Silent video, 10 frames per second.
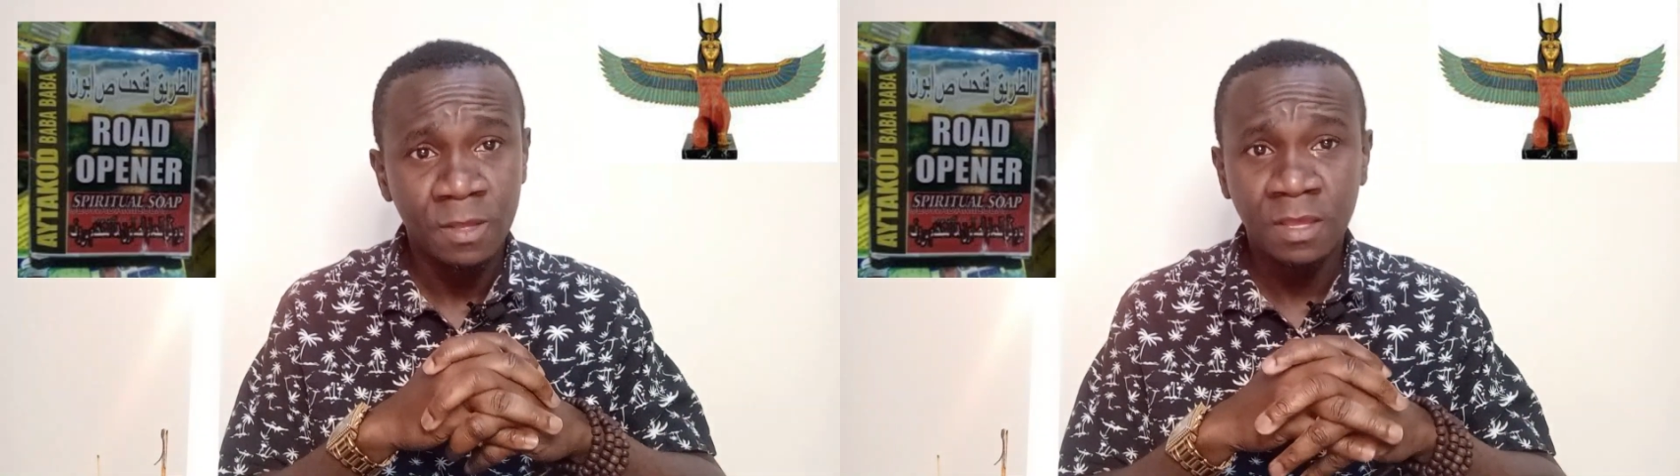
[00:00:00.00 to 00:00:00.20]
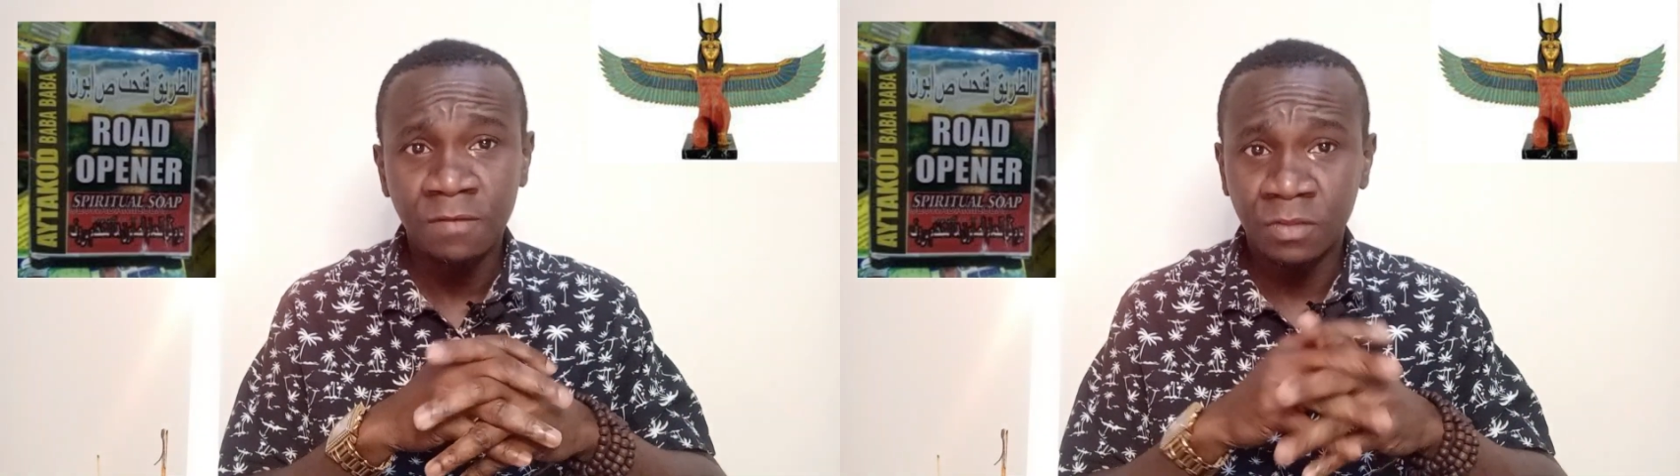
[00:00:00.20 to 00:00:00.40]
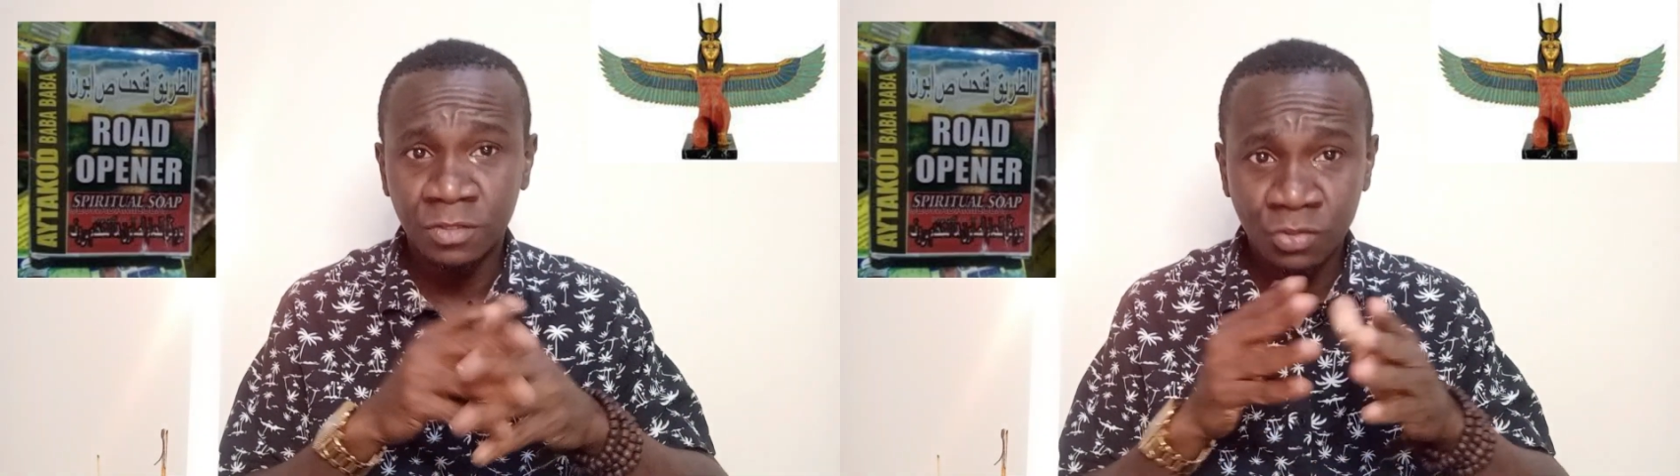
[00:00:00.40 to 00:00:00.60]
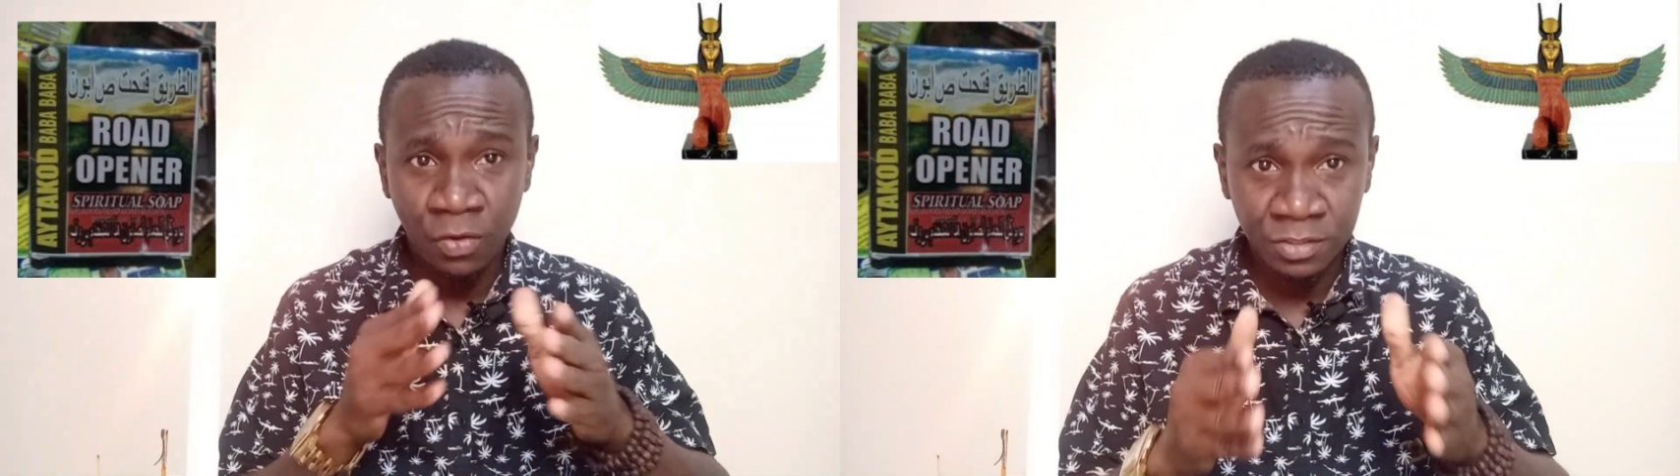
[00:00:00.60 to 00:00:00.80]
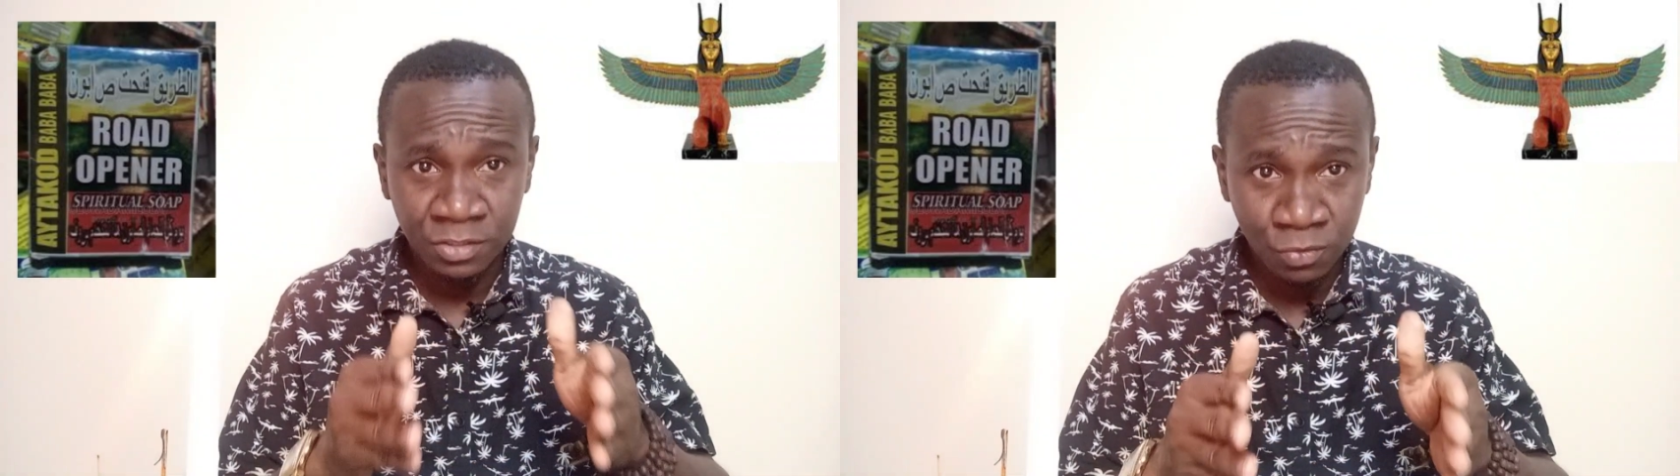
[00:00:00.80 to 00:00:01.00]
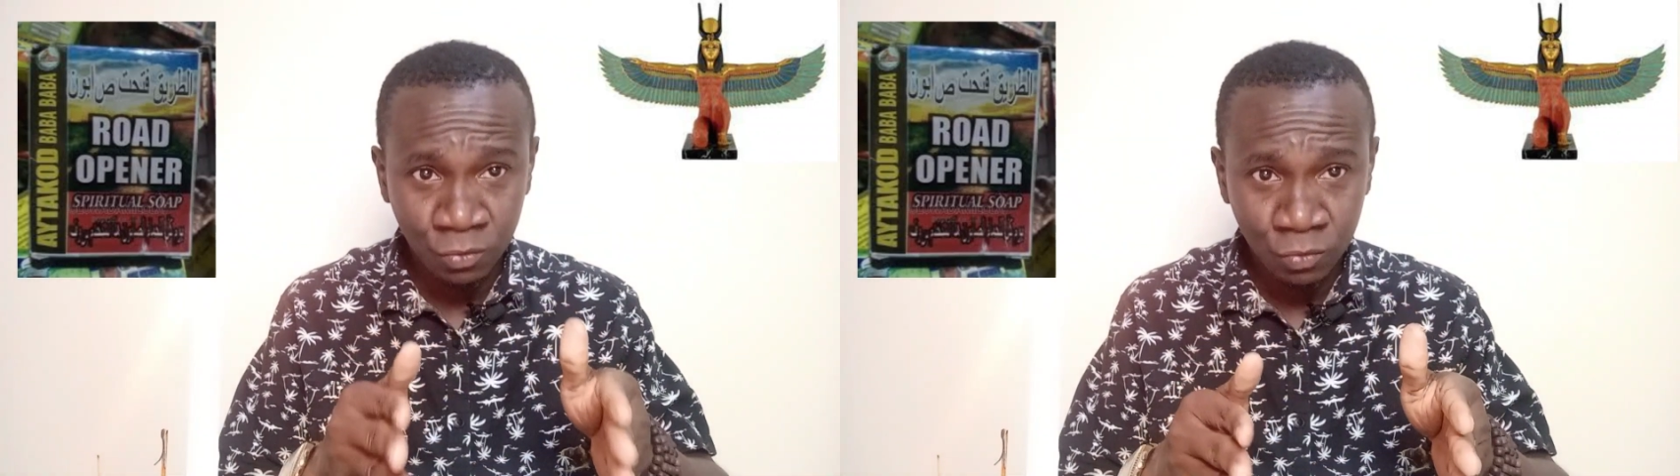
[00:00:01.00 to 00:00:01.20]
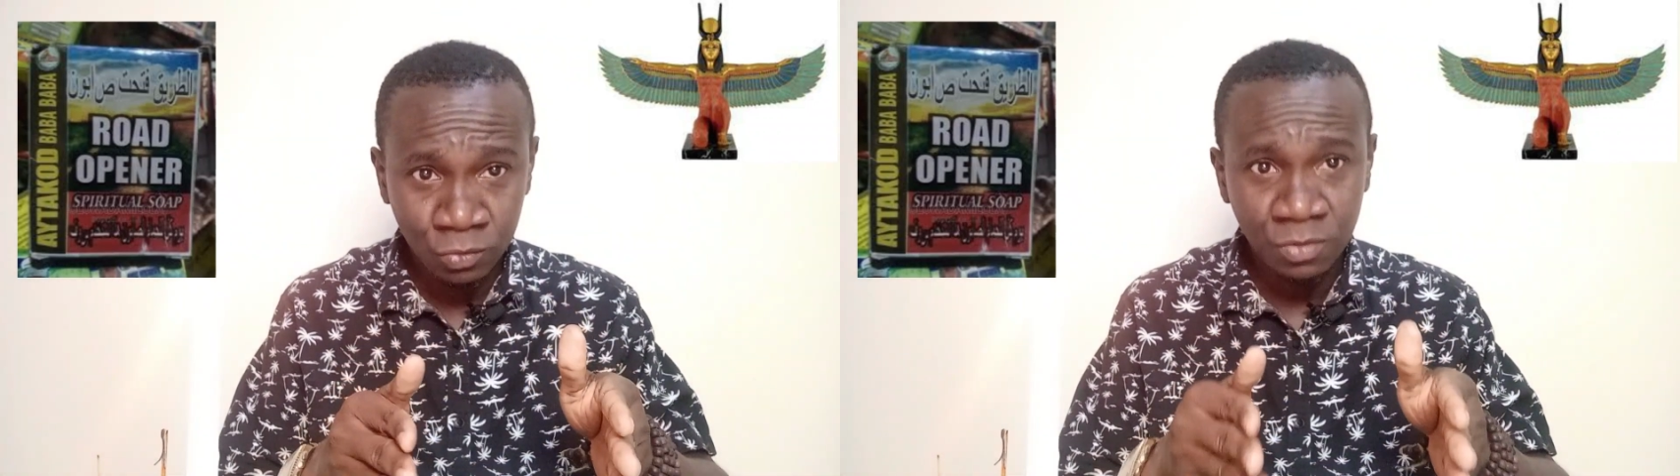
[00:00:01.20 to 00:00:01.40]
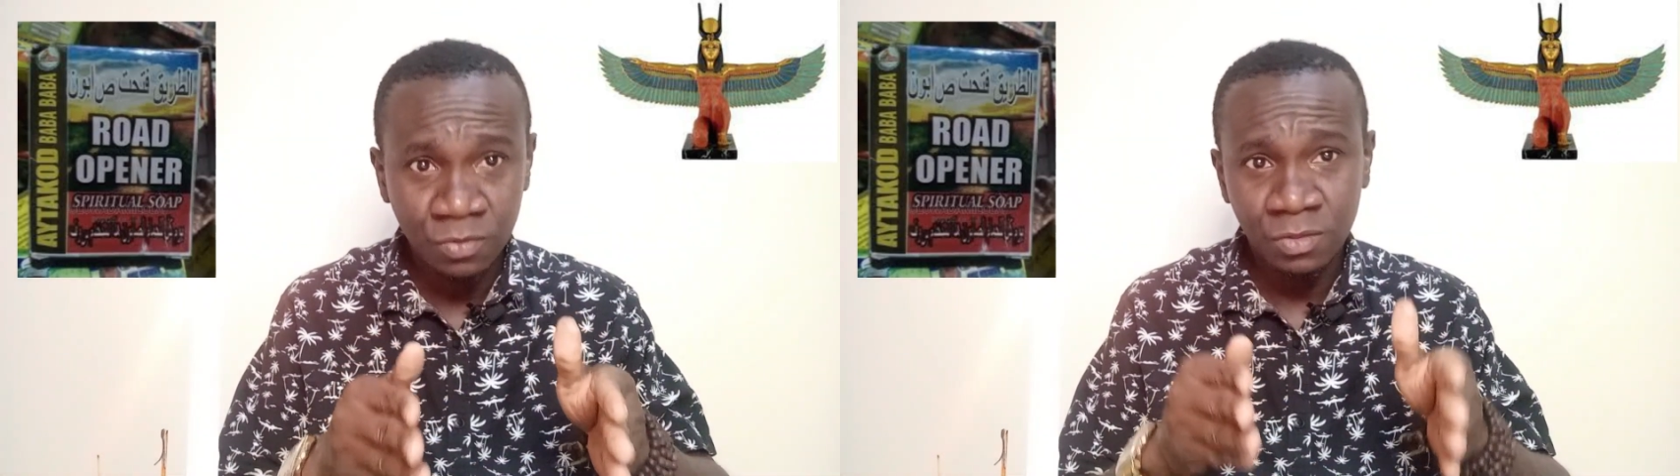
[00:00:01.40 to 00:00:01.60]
If the soil is good,